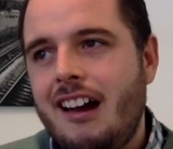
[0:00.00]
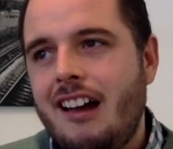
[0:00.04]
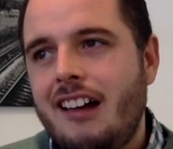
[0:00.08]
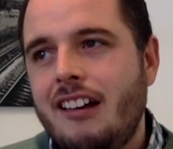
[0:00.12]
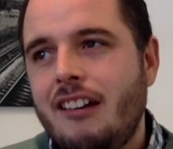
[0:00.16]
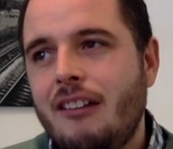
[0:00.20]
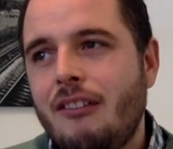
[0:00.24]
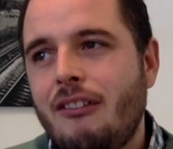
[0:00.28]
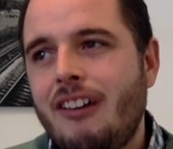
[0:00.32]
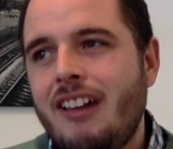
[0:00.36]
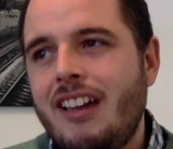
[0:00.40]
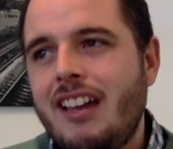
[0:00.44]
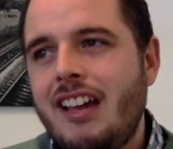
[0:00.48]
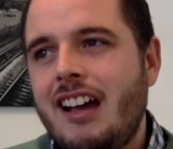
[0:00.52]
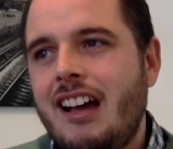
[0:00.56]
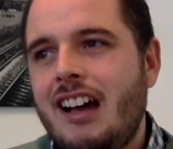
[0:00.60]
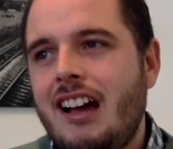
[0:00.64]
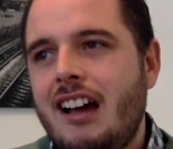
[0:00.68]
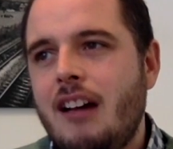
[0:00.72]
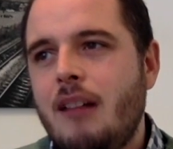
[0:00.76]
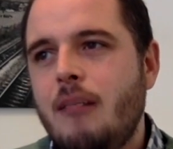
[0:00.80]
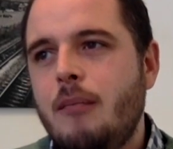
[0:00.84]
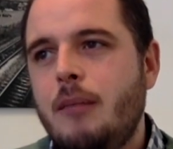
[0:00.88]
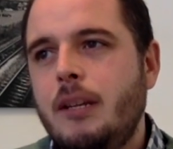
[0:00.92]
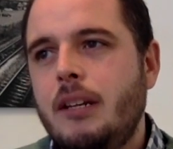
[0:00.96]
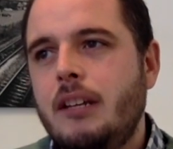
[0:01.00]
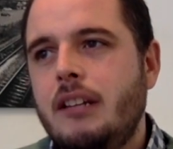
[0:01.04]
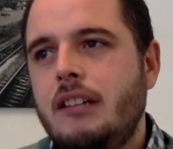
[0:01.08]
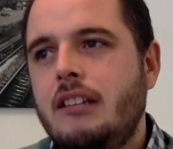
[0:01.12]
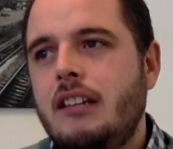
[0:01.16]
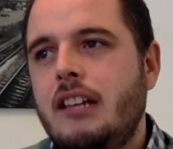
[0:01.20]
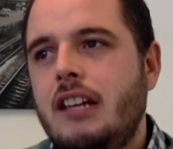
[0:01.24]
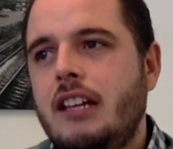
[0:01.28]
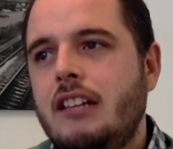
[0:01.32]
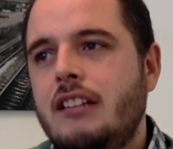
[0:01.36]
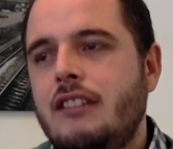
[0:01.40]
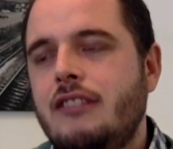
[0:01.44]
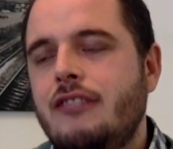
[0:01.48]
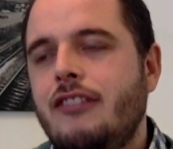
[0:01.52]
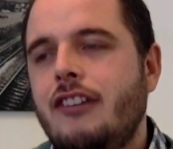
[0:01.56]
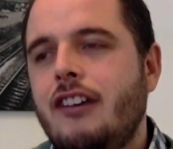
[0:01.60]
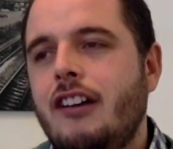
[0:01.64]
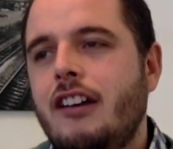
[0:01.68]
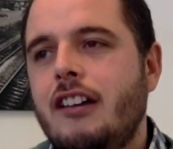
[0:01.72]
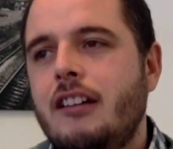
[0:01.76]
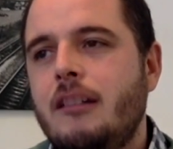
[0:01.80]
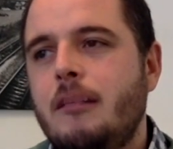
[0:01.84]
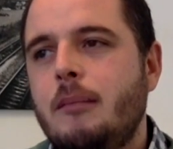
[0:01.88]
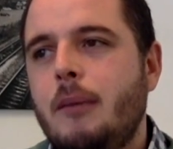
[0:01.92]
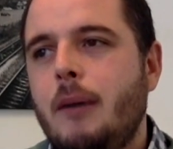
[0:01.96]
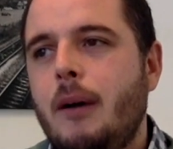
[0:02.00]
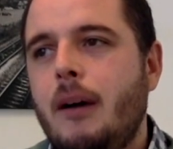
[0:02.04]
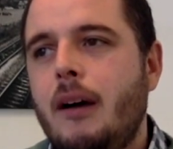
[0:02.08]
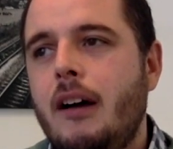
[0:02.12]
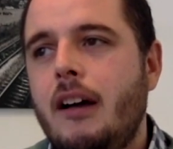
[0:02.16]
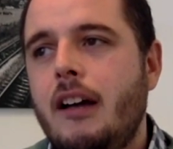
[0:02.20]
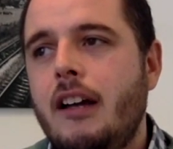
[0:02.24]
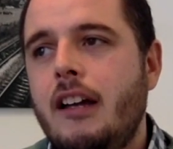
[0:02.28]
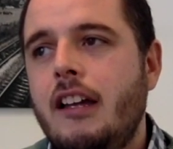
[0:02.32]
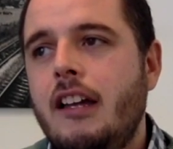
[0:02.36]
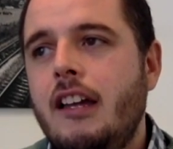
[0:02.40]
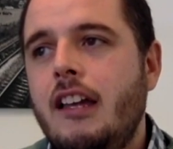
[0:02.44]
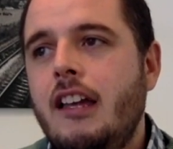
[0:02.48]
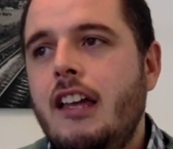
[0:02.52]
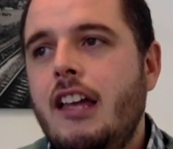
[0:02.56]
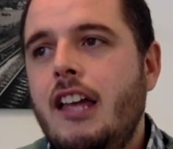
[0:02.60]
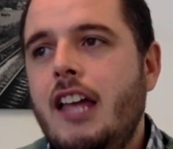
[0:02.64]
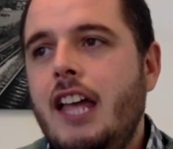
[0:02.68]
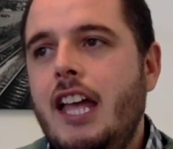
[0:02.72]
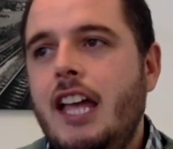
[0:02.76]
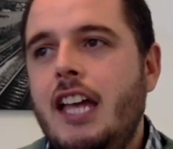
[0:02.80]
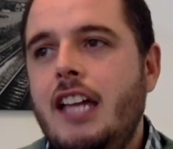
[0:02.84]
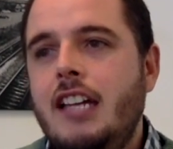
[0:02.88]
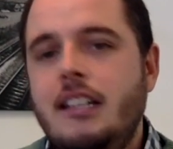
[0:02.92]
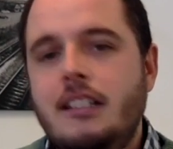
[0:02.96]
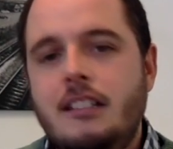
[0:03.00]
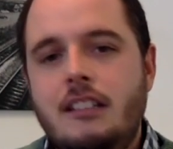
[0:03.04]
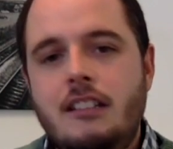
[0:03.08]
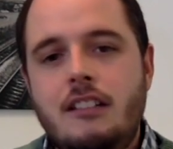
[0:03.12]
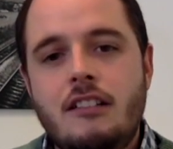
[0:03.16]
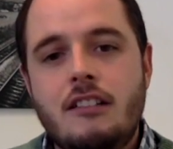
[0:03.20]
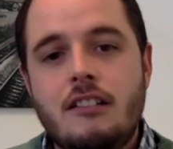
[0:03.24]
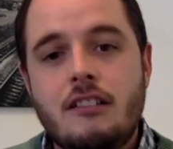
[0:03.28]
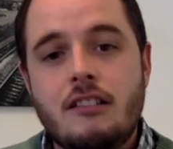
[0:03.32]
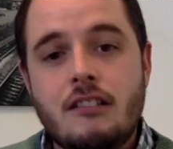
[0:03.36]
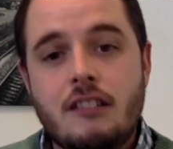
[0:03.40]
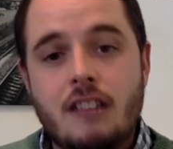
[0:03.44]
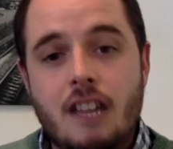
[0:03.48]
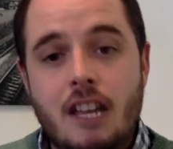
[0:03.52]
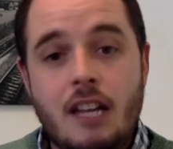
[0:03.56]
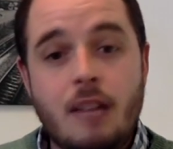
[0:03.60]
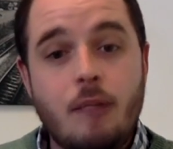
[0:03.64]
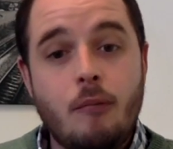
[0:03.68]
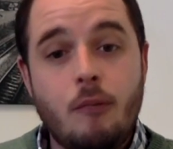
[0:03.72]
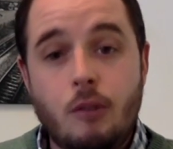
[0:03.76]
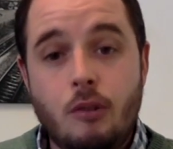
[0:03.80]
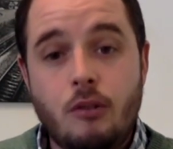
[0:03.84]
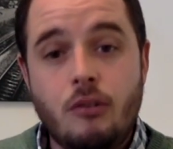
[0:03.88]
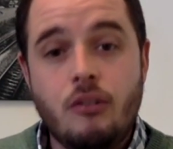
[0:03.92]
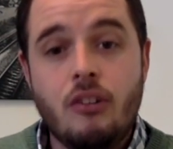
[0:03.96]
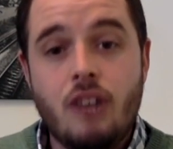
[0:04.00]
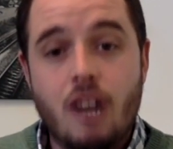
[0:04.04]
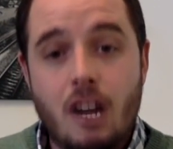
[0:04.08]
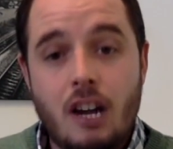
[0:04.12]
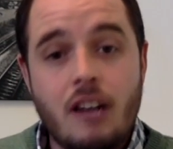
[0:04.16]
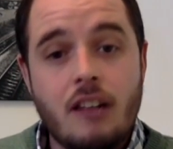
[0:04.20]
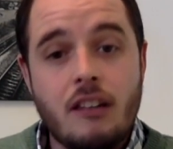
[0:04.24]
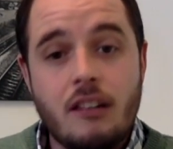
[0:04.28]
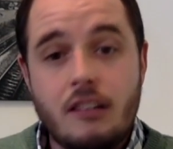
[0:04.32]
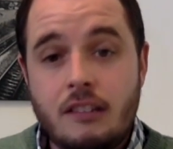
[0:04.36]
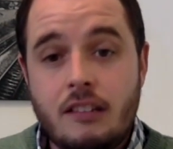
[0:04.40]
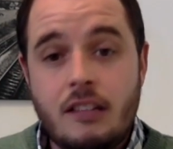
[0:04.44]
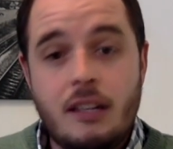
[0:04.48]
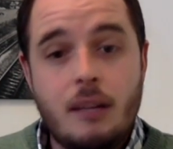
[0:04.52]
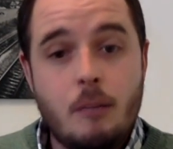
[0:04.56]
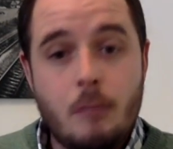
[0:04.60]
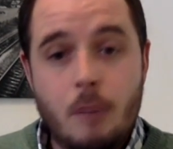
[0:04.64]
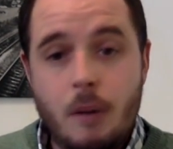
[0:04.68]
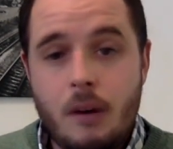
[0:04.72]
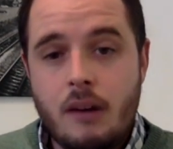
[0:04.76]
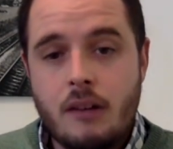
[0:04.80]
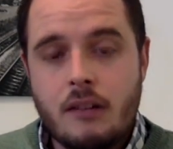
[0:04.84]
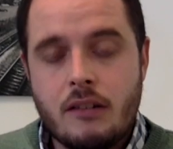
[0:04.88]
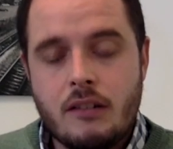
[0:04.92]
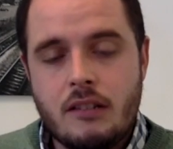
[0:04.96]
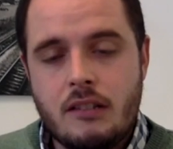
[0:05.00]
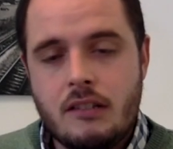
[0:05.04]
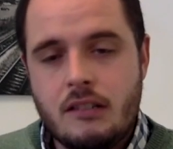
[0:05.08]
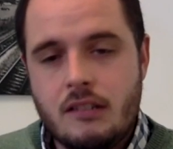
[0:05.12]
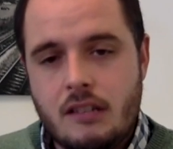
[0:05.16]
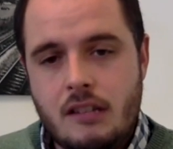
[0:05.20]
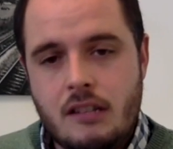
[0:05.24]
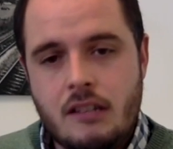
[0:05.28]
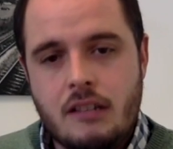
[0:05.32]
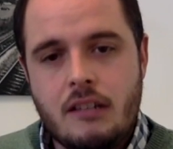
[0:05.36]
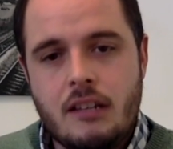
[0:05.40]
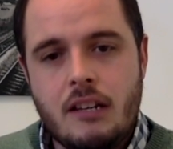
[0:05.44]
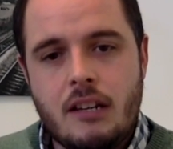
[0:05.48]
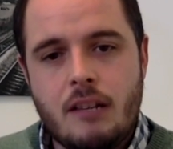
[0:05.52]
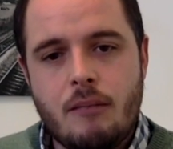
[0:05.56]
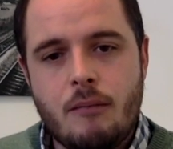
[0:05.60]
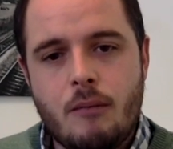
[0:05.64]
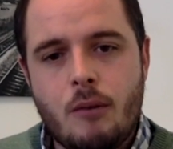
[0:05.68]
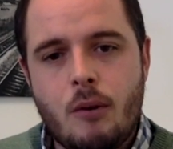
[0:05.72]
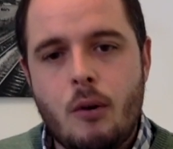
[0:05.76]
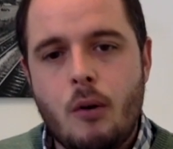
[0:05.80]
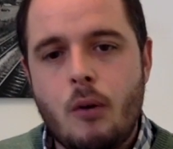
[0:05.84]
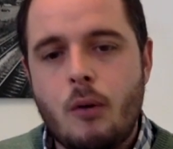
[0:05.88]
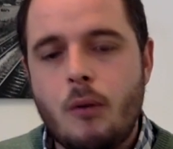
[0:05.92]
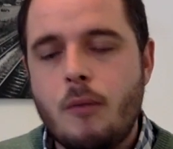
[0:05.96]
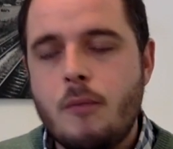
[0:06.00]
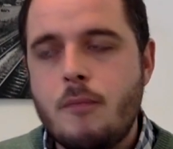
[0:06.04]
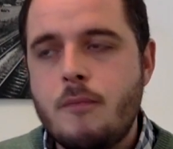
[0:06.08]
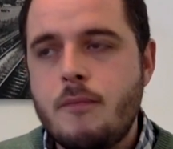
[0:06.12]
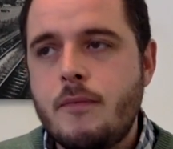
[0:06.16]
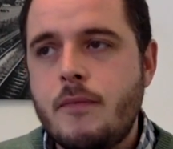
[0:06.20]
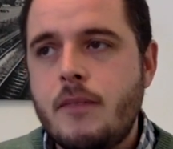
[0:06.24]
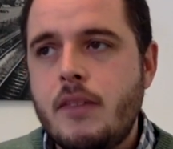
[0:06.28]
and a right hire being identified by, in a year's time, would you hire the same person to the same role?